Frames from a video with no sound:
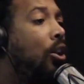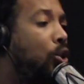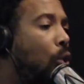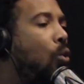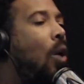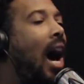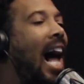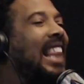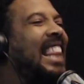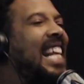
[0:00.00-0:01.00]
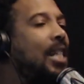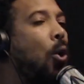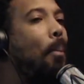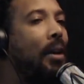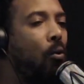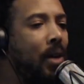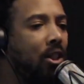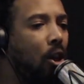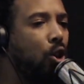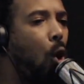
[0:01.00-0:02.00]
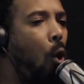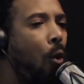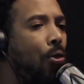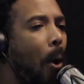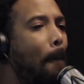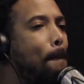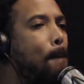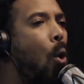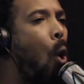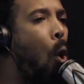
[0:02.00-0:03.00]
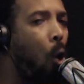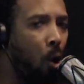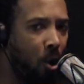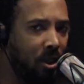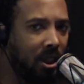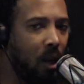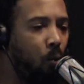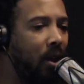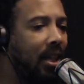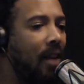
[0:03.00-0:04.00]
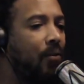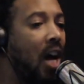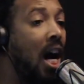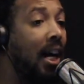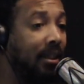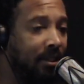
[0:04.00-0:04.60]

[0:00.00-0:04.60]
Do a little bit of research on the Moors and what they've done